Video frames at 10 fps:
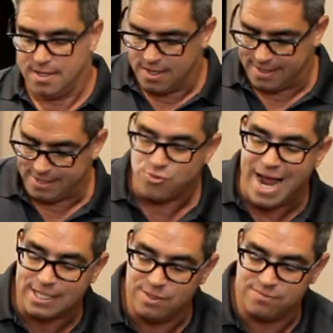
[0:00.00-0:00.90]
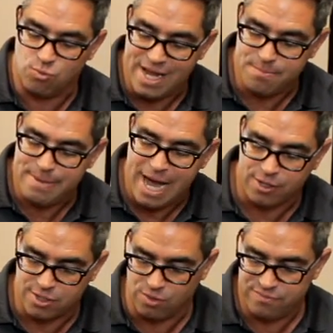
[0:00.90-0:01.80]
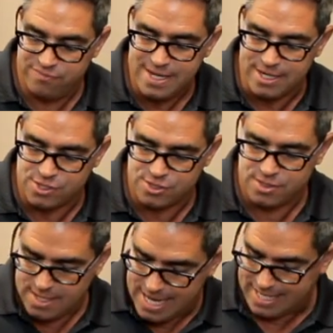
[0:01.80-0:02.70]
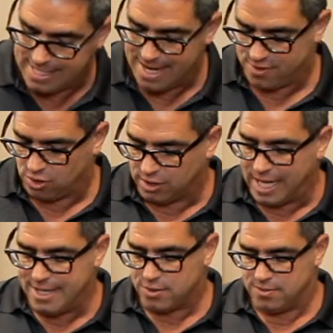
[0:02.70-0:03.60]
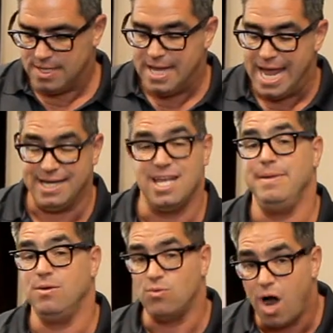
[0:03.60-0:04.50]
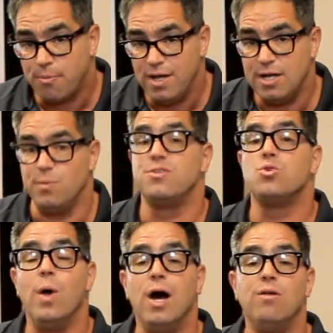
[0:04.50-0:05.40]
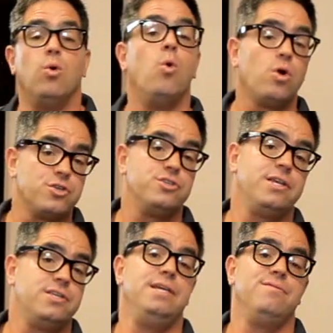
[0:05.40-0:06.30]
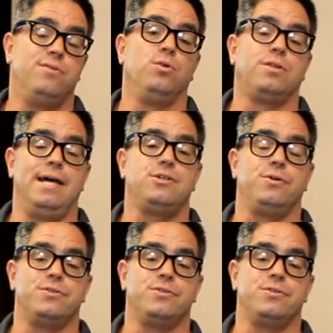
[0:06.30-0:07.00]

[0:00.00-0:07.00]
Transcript: an attractive red powder coat finish, and again, they're lighter and can be operated with 12 or 16 volt electrical